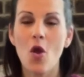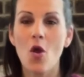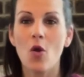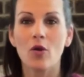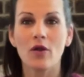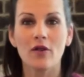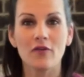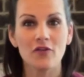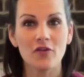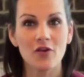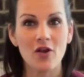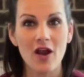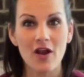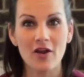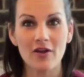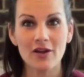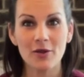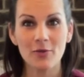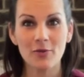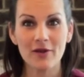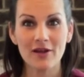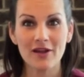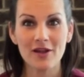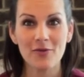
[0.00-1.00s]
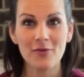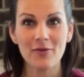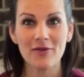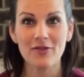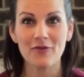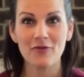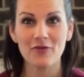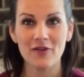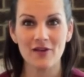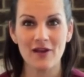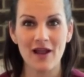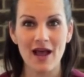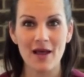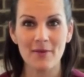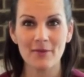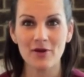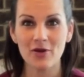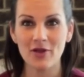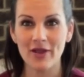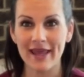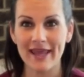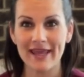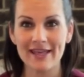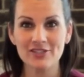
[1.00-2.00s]
Or if you're already working with a
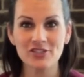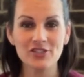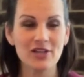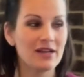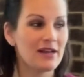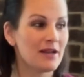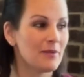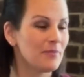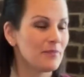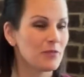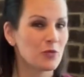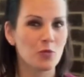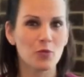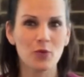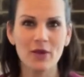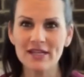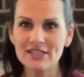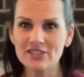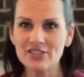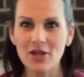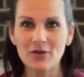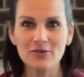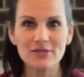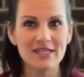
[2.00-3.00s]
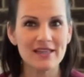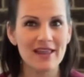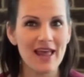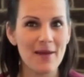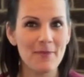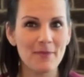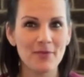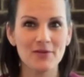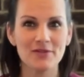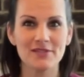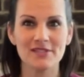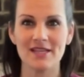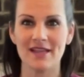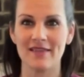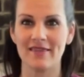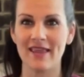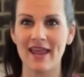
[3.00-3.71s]
phenomenal agent, reach out to that person.